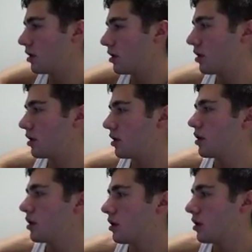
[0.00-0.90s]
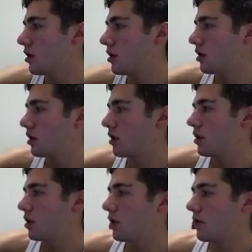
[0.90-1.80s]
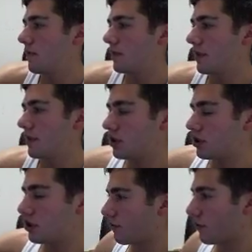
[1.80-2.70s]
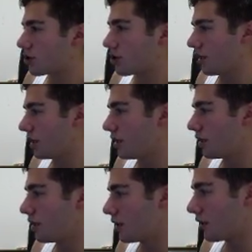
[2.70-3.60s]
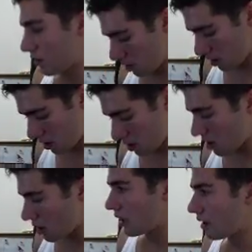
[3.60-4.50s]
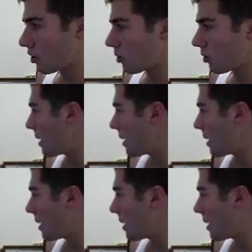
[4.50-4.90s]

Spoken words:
It's so frustrating. I don't know why PayPal was the only thing that worked before.